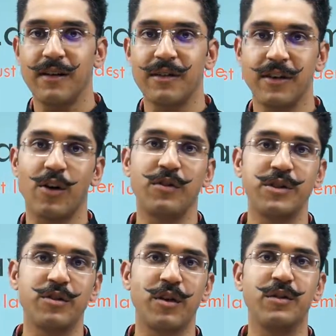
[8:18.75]
say,
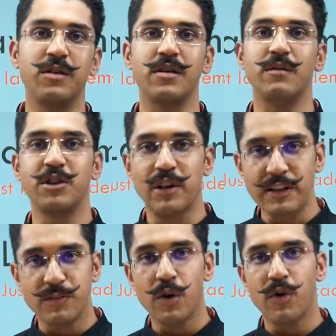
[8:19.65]
official of the, say, Vigilance
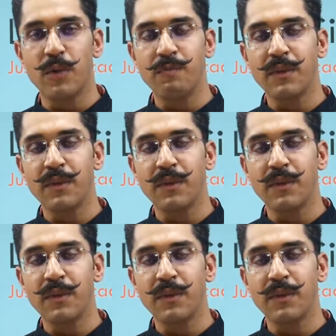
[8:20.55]
Bureau,